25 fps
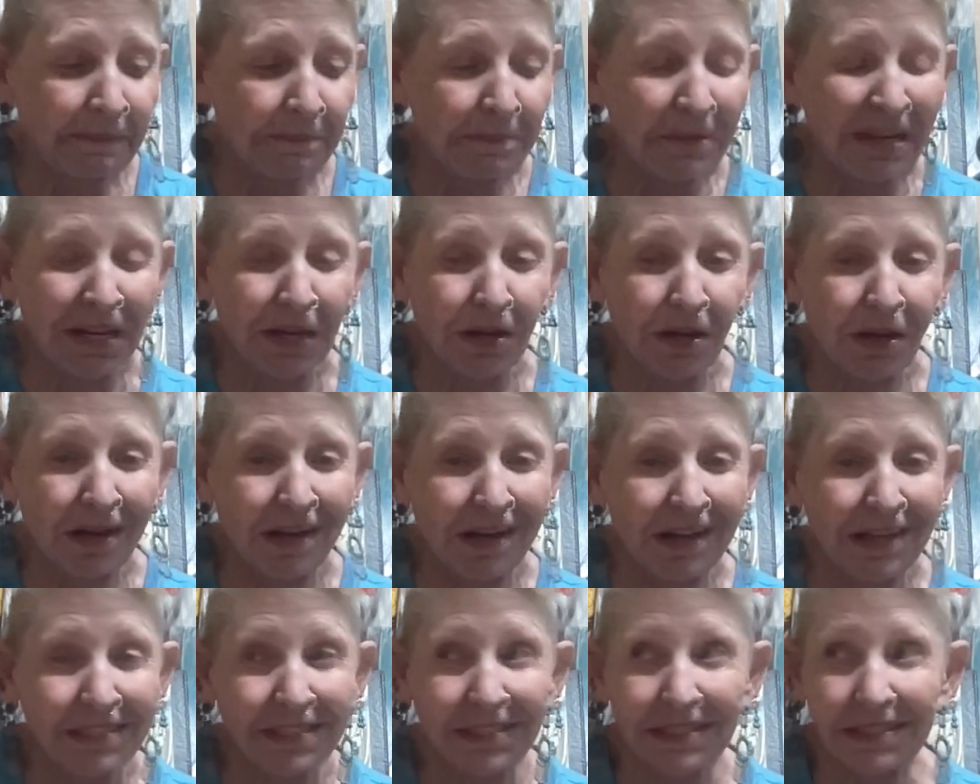
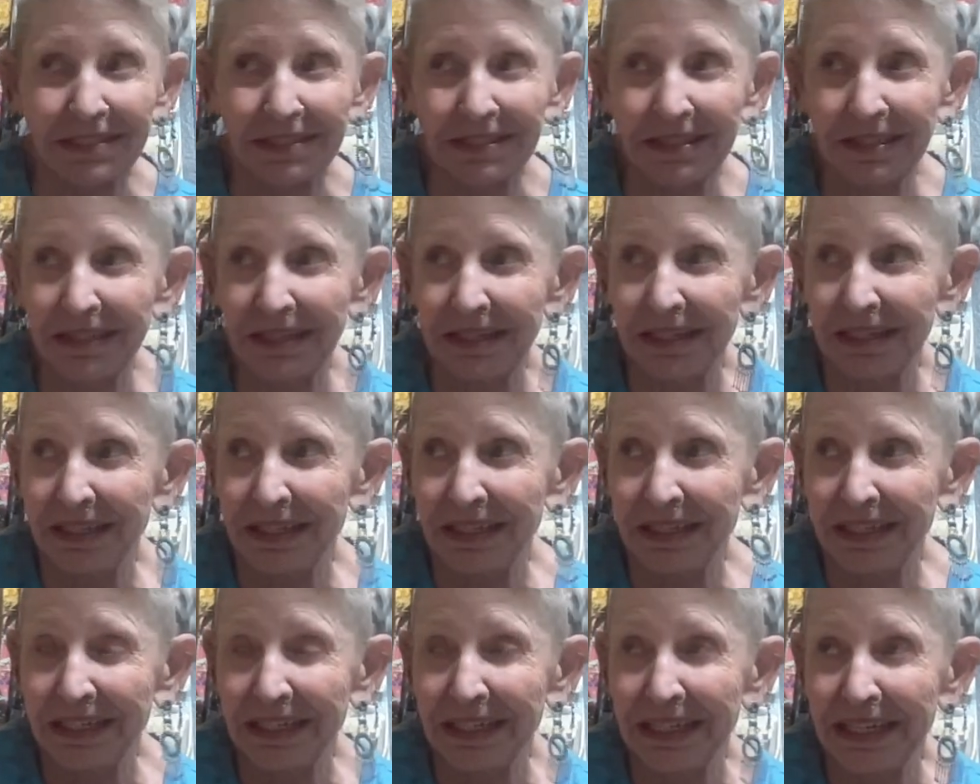because
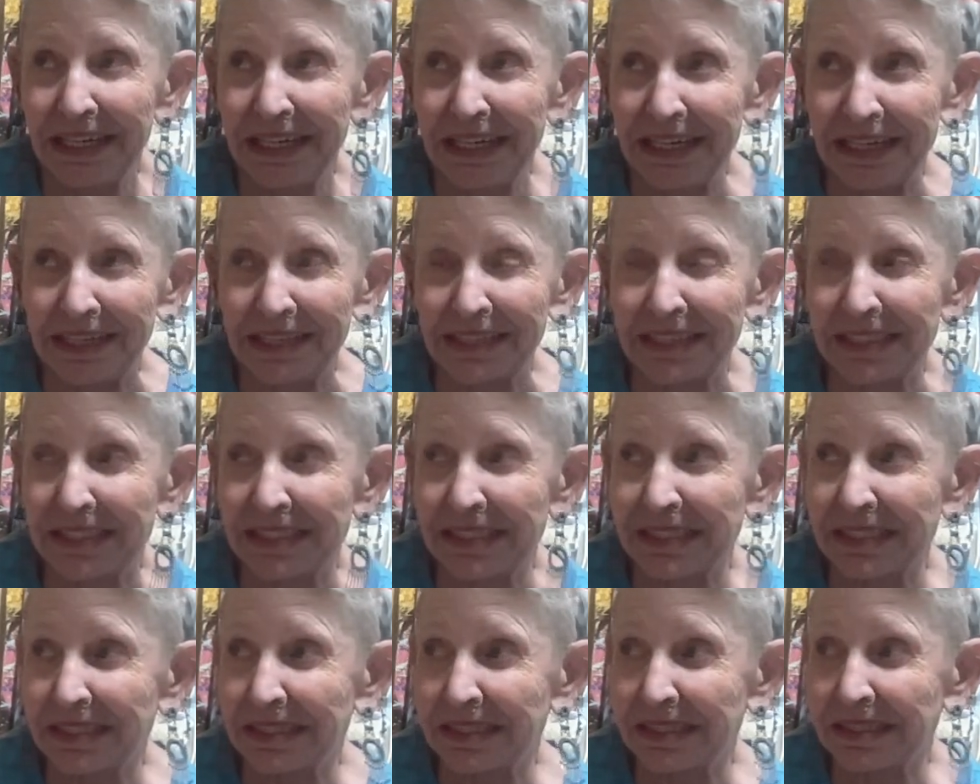
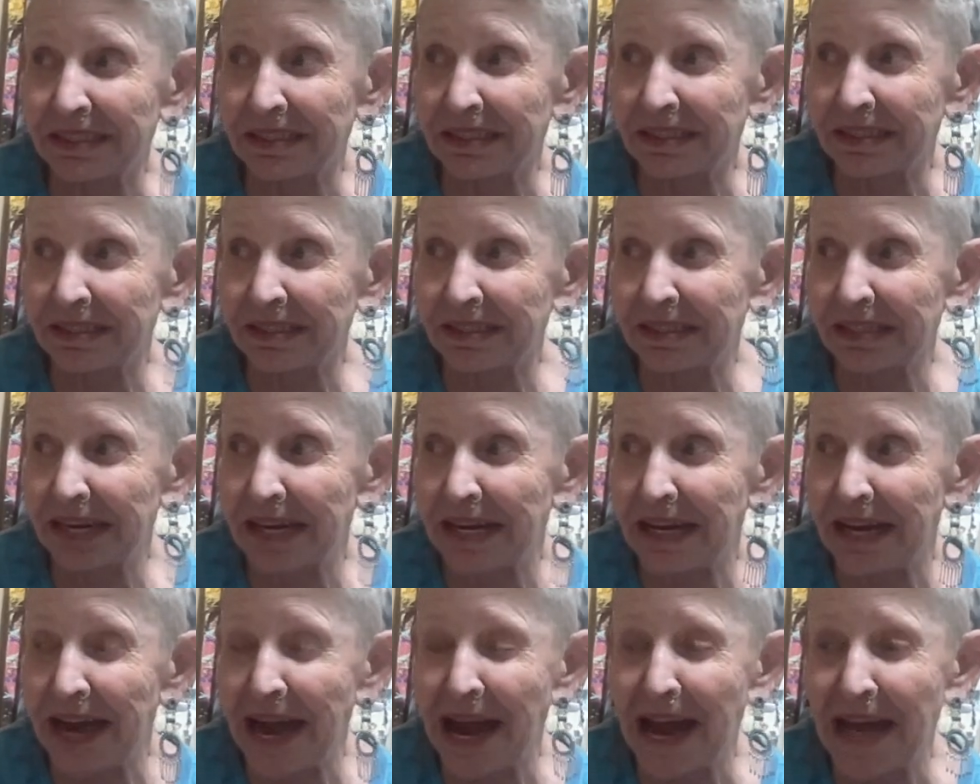it
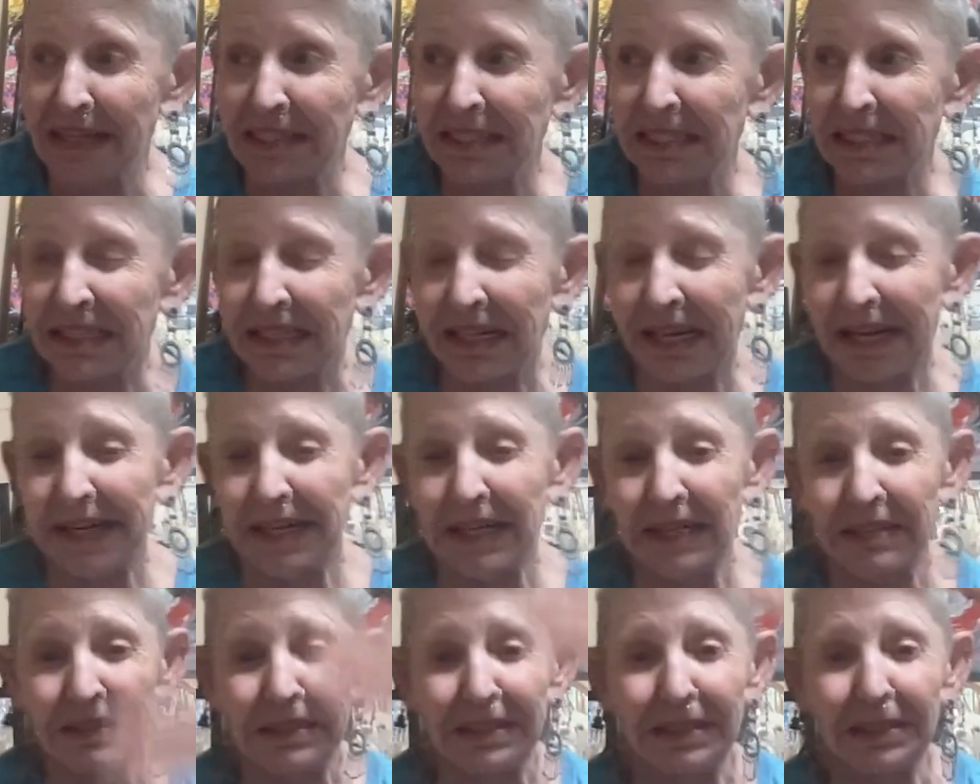acts
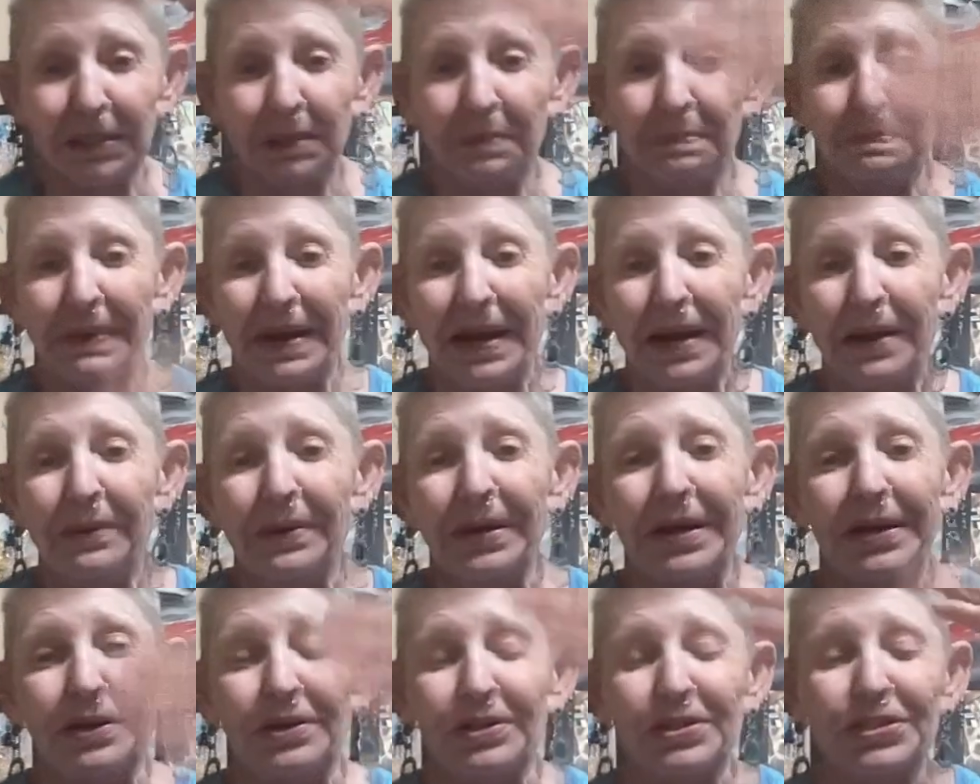like a little
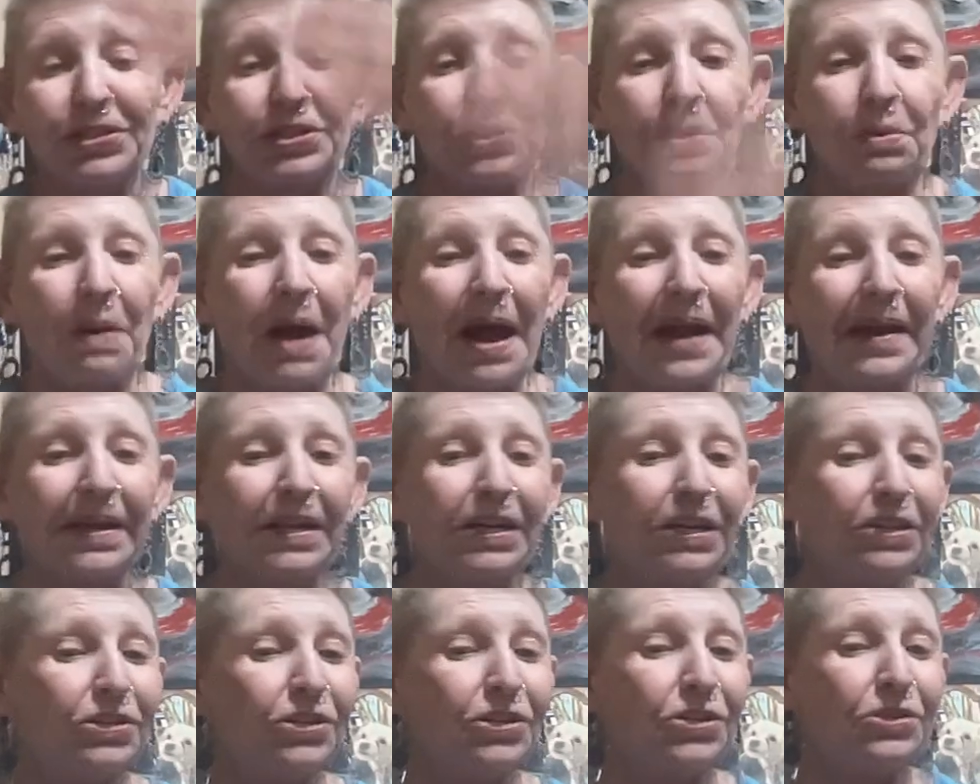barrier so I
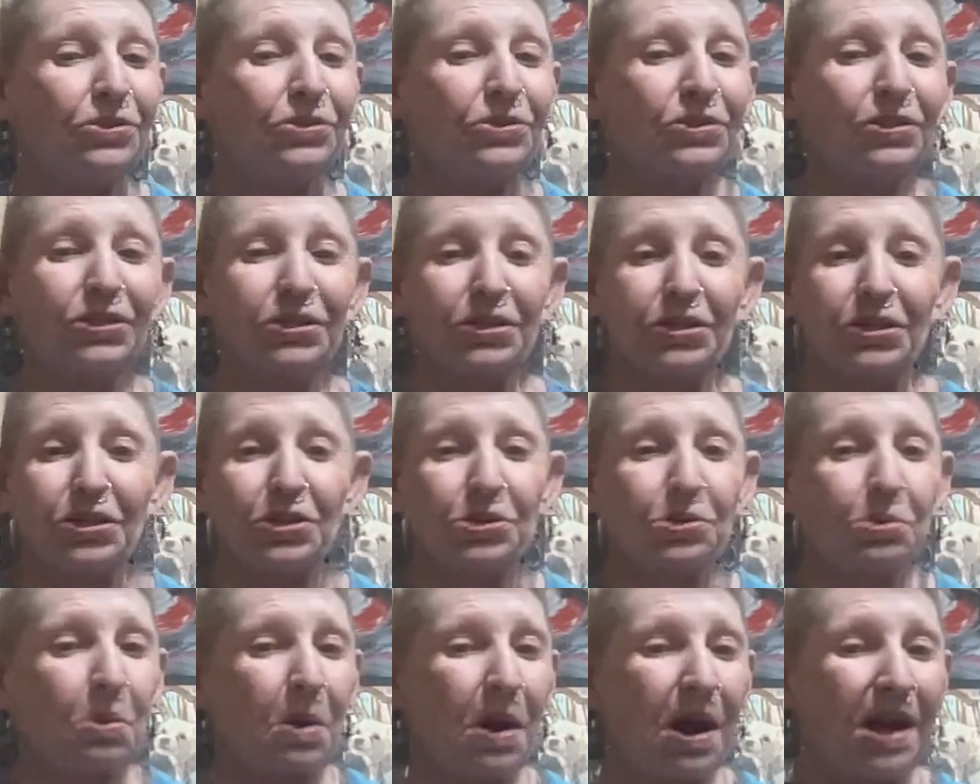can use the
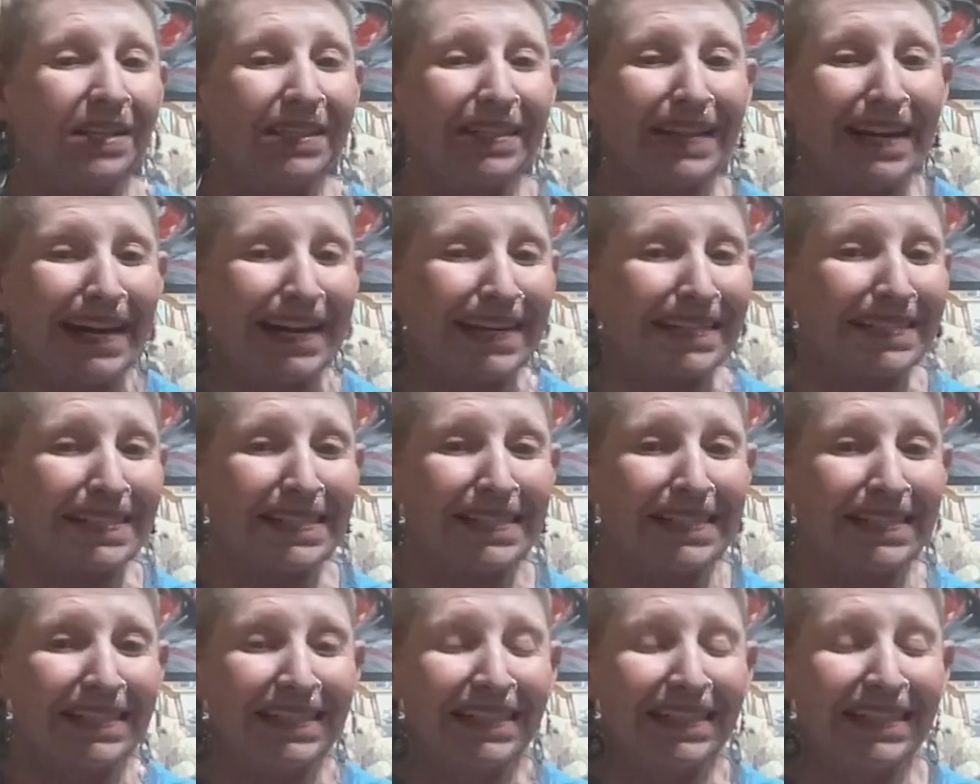
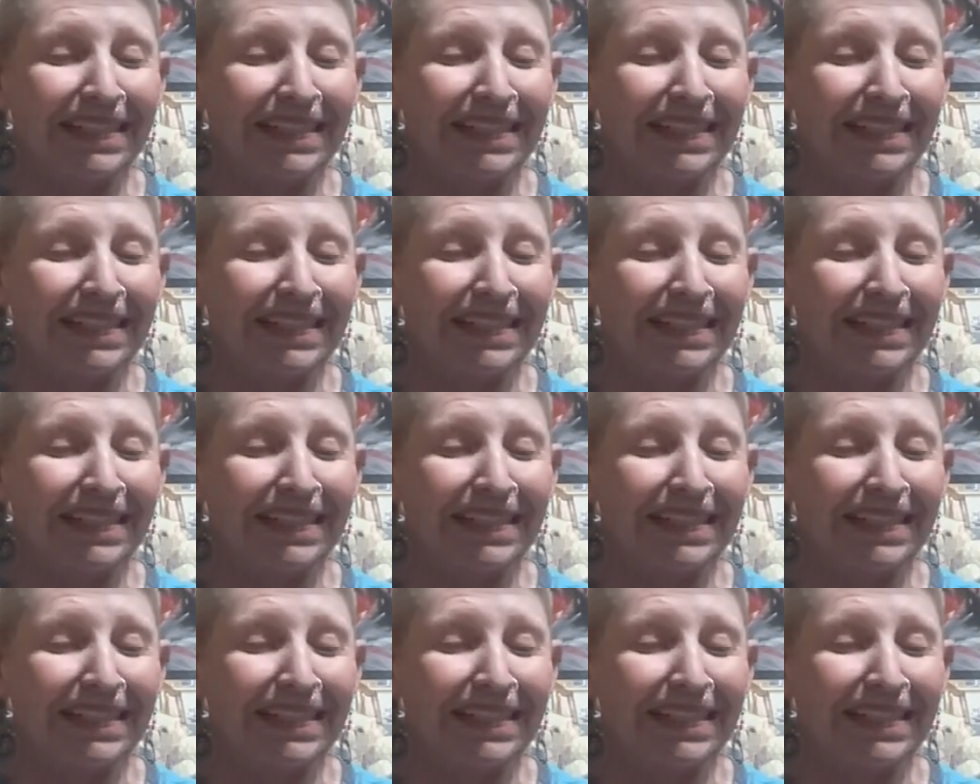toilet